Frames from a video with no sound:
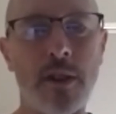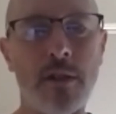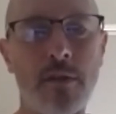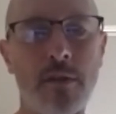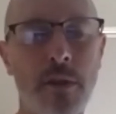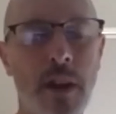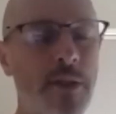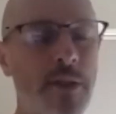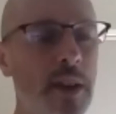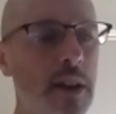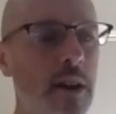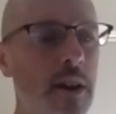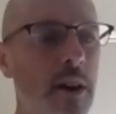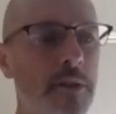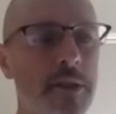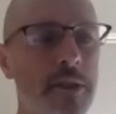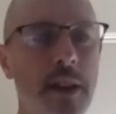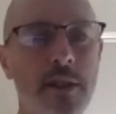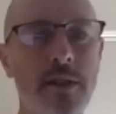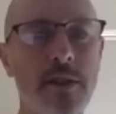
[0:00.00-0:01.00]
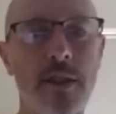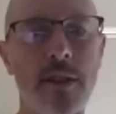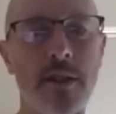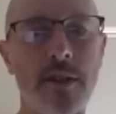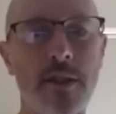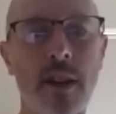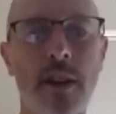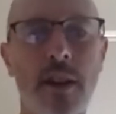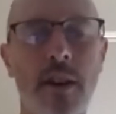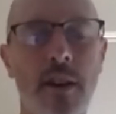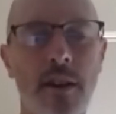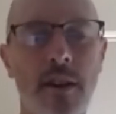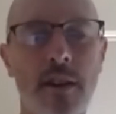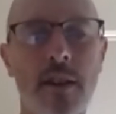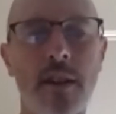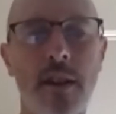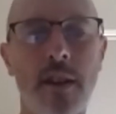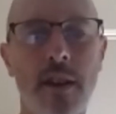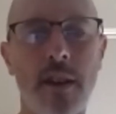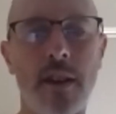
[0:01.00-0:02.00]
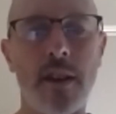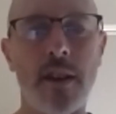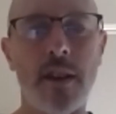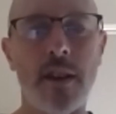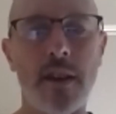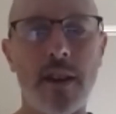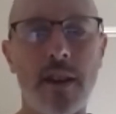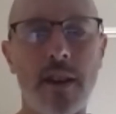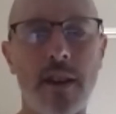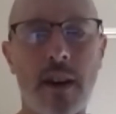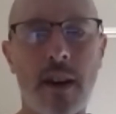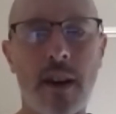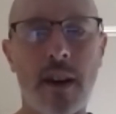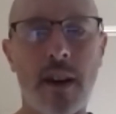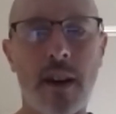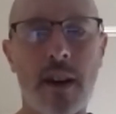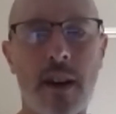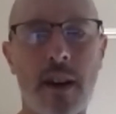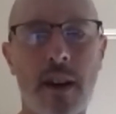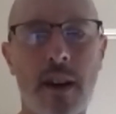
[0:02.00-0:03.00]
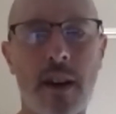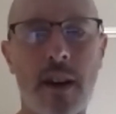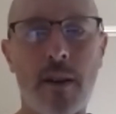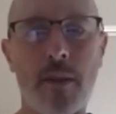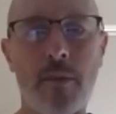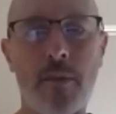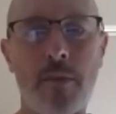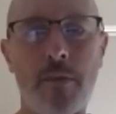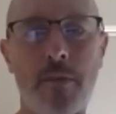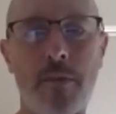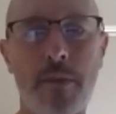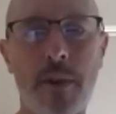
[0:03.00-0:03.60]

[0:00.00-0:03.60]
But I think all things considered, um,